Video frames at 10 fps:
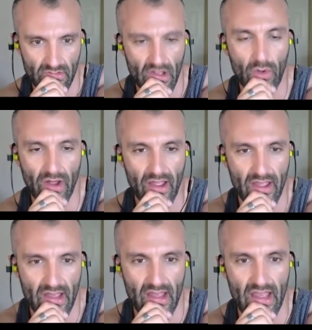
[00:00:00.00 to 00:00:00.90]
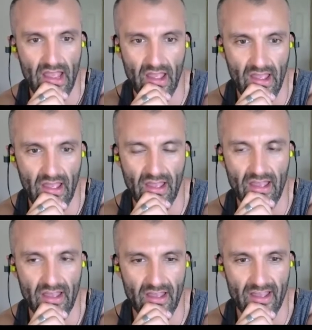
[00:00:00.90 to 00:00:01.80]

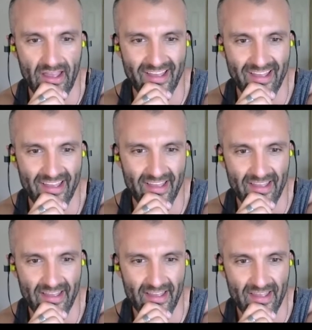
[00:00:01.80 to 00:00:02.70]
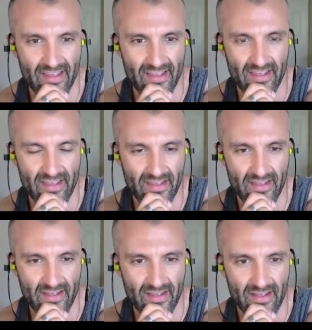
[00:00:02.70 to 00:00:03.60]

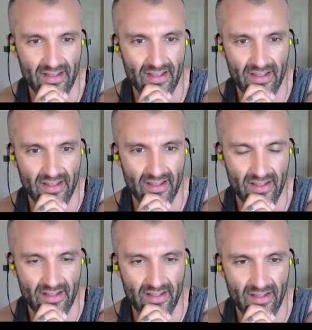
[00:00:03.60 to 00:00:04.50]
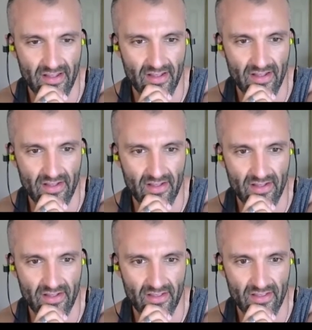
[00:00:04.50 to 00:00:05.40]

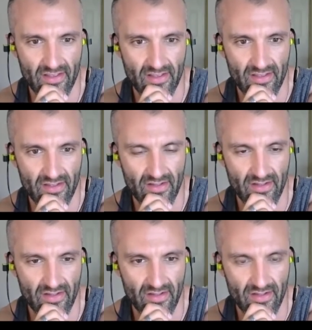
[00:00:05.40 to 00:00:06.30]
This person isn't speaking.